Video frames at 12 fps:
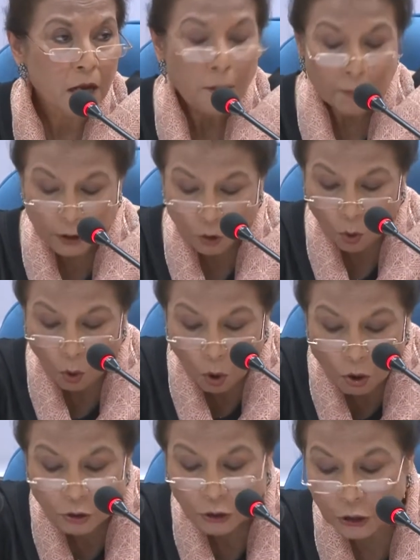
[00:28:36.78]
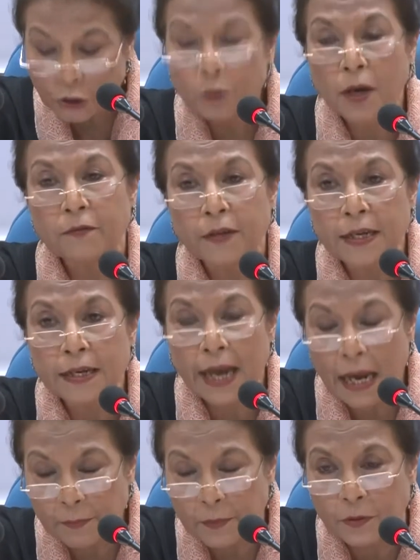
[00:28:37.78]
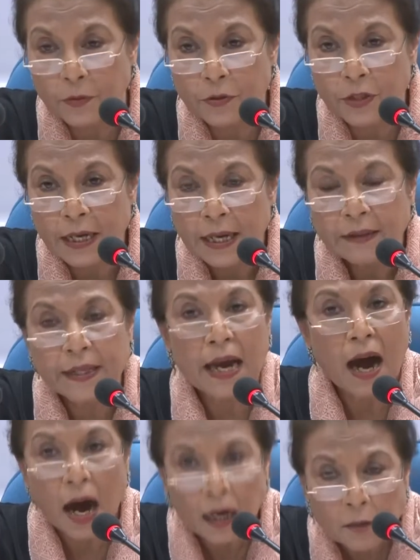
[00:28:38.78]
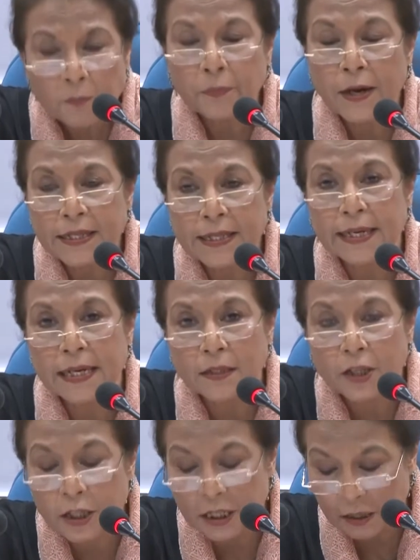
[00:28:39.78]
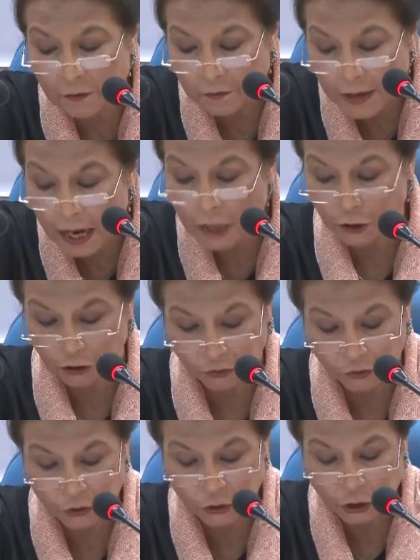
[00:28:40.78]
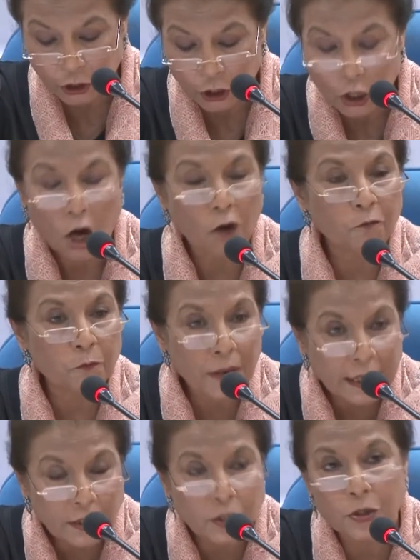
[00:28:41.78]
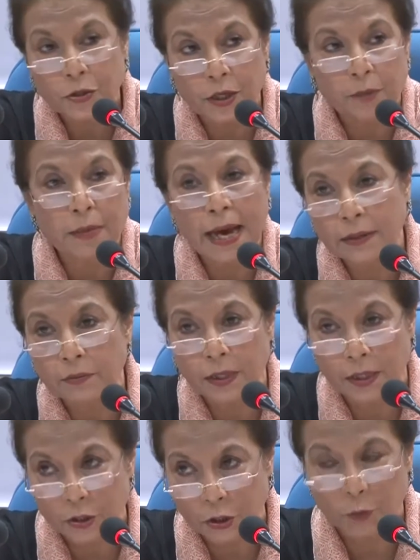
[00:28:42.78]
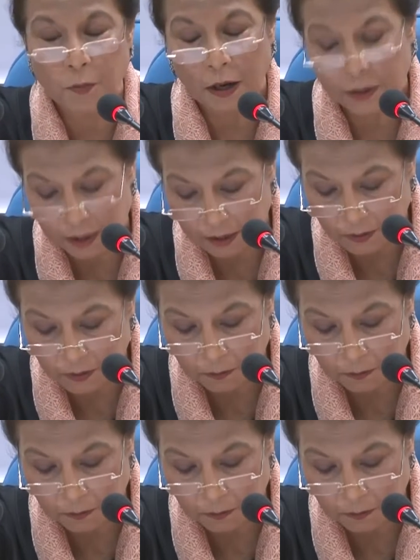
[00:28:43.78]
but also to have enabled the unprecedented convergence of mainstream and religious parties.